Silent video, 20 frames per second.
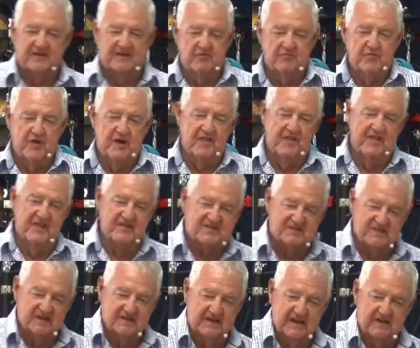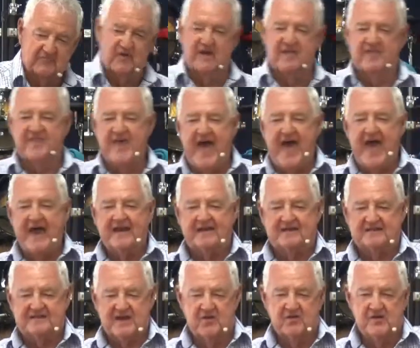and get rid of this and get rid of that,
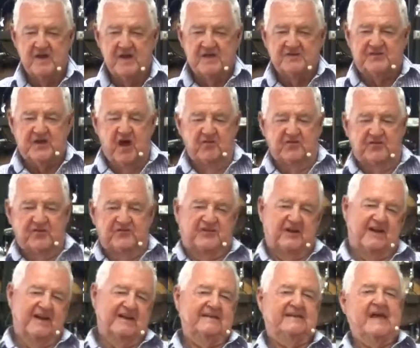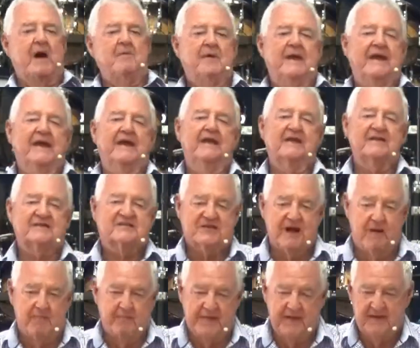and so that you can come into
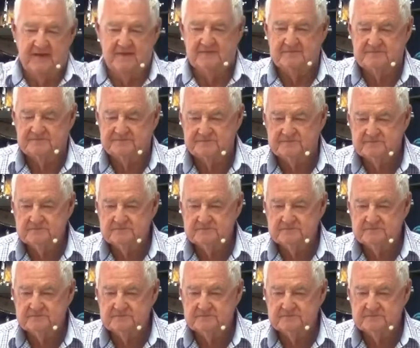something?